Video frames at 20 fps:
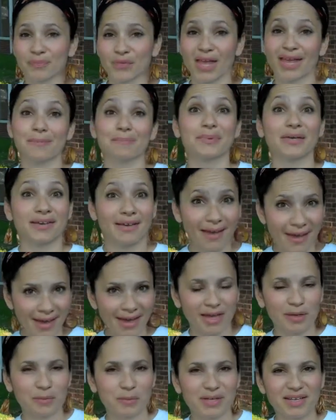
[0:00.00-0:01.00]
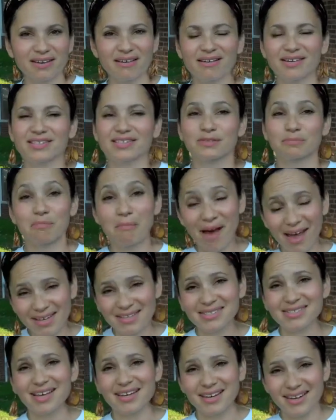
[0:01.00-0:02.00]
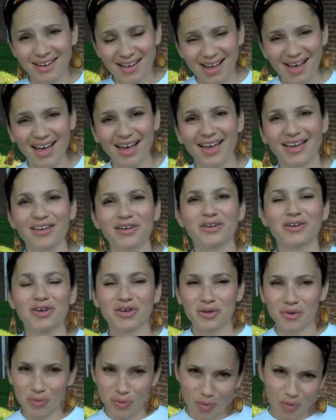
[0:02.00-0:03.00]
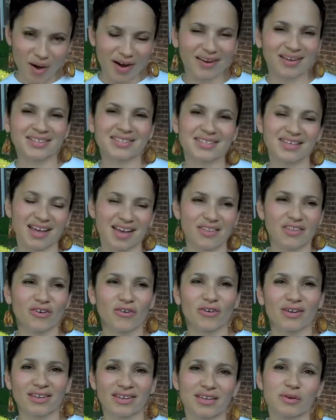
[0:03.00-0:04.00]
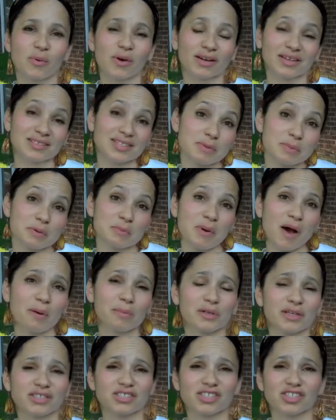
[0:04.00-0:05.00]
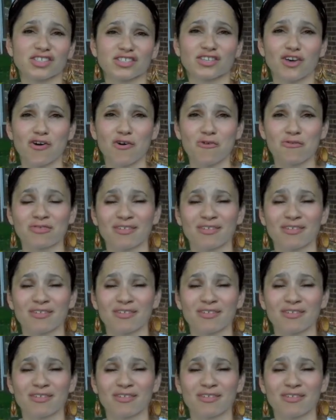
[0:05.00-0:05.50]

It began because my son and I were writing together and he wanted to be published, so